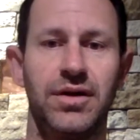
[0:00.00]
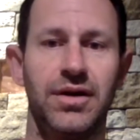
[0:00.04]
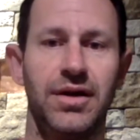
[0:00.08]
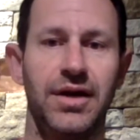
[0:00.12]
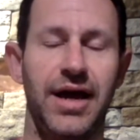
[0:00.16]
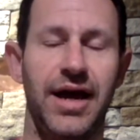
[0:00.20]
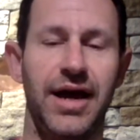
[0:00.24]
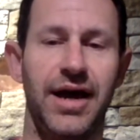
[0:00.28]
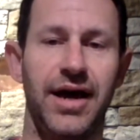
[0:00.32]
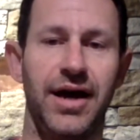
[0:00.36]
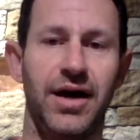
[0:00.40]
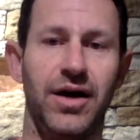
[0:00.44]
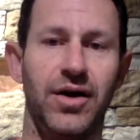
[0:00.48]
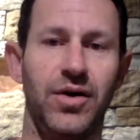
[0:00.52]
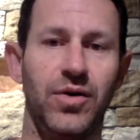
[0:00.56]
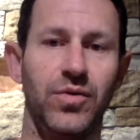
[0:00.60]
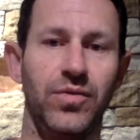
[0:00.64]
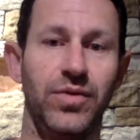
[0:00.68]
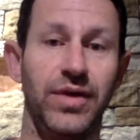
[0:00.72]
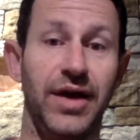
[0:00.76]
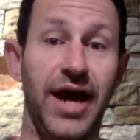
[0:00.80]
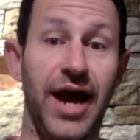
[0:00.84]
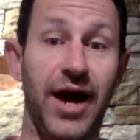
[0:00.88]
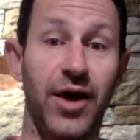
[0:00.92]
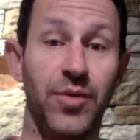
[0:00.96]
how
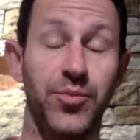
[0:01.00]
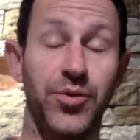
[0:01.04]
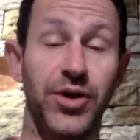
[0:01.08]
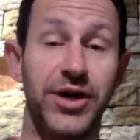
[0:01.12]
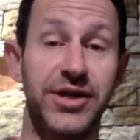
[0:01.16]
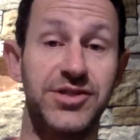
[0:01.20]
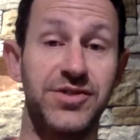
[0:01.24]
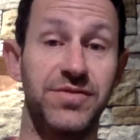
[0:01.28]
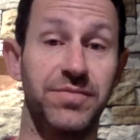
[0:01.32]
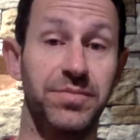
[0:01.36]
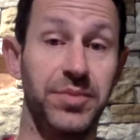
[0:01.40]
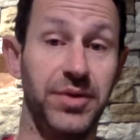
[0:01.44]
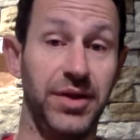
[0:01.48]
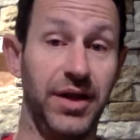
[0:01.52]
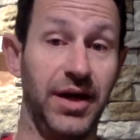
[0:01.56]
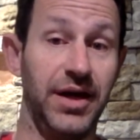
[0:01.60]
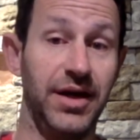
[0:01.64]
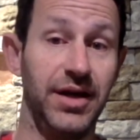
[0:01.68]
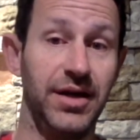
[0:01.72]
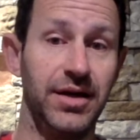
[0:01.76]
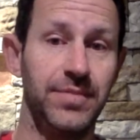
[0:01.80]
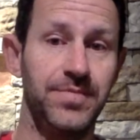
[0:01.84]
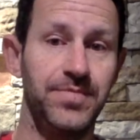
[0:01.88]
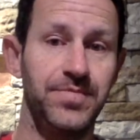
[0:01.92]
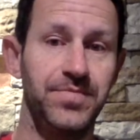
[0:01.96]
the outbreaks of
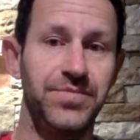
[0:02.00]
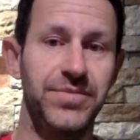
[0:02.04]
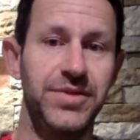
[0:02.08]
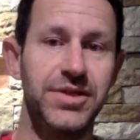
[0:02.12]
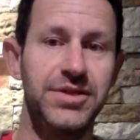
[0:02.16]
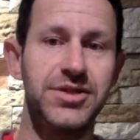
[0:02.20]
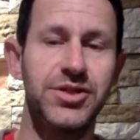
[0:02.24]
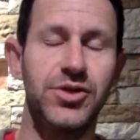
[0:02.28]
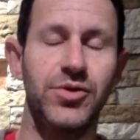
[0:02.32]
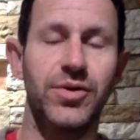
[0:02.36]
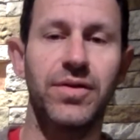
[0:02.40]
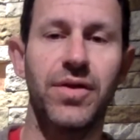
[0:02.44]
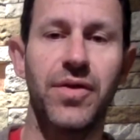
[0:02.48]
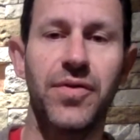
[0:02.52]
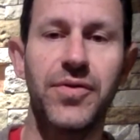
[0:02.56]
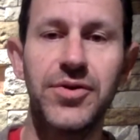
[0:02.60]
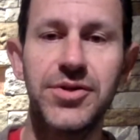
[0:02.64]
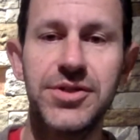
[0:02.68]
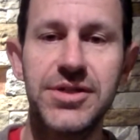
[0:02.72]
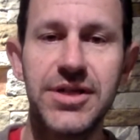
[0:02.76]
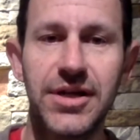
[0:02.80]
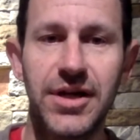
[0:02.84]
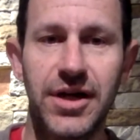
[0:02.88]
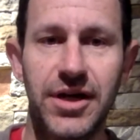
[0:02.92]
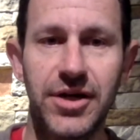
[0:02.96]
plague during the
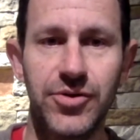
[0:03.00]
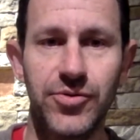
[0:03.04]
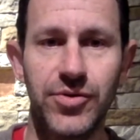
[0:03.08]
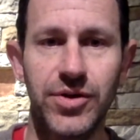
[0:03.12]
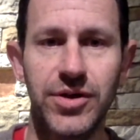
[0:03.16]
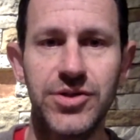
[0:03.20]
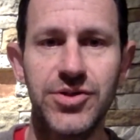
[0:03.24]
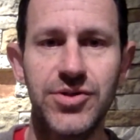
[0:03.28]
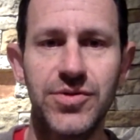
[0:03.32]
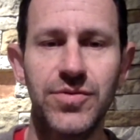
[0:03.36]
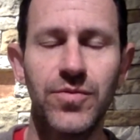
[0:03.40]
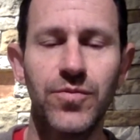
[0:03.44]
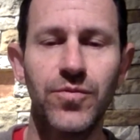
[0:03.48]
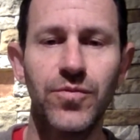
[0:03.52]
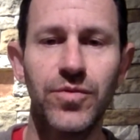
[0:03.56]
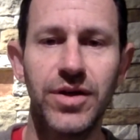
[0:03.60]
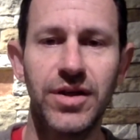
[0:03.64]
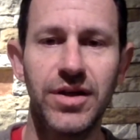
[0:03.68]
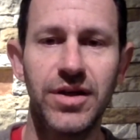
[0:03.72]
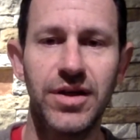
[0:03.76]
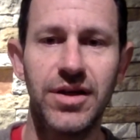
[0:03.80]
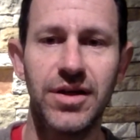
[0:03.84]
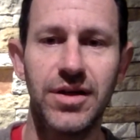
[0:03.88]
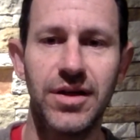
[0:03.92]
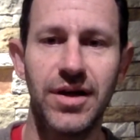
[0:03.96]
1300s
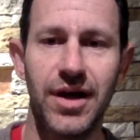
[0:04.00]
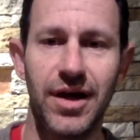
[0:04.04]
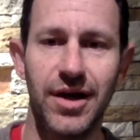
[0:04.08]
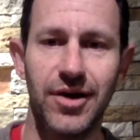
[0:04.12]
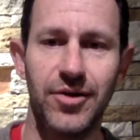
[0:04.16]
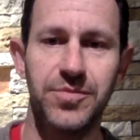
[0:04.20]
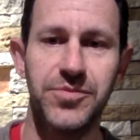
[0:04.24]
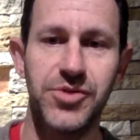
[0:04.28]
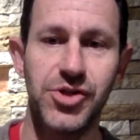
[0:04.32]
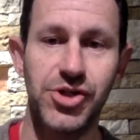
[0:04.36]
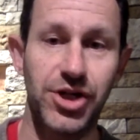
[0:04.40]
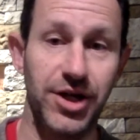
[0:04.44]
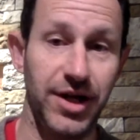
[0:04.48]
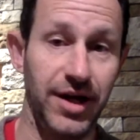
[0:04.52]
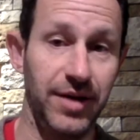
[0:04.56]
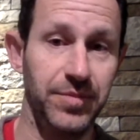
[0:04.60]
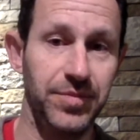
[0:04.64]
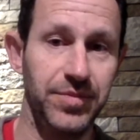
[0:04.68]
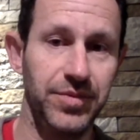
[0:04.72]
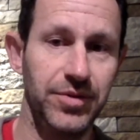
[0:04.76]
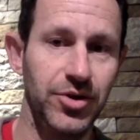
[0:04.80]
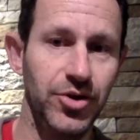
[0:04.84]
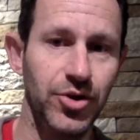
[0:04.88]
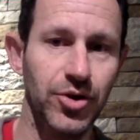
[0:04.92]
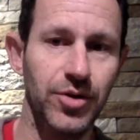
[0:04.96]
really helped shape
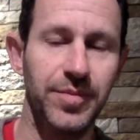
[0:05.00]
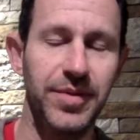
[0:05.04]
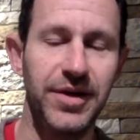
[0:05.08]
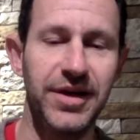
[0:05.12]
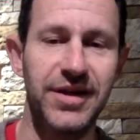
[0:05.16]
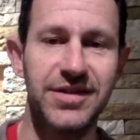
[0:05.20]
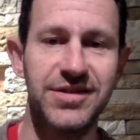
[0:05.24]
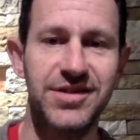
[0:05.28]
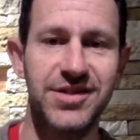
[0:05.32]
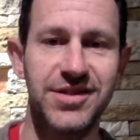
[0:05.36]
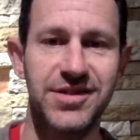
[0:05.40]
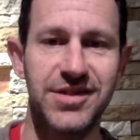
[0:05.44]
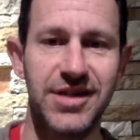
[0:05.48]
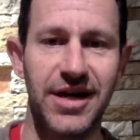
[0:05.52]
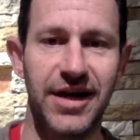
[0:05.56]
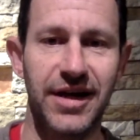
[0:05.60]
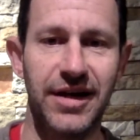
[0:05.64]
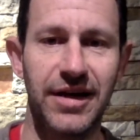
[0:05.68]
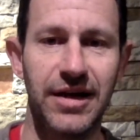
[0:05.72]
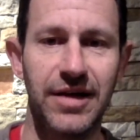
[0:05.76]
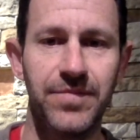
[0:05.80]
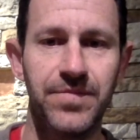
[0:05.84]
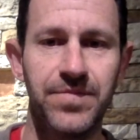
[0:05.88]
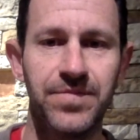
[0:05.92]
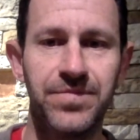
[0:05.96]
European society.